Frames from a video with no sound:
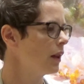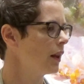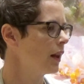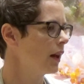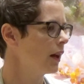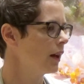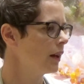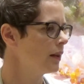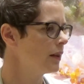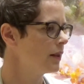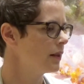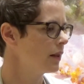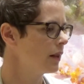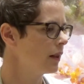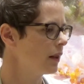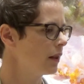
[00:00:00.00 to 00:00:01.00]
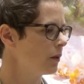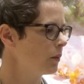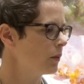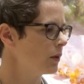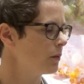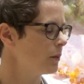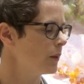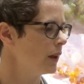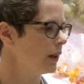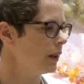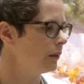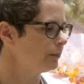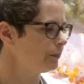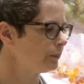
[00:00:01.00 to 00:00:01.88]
that there would be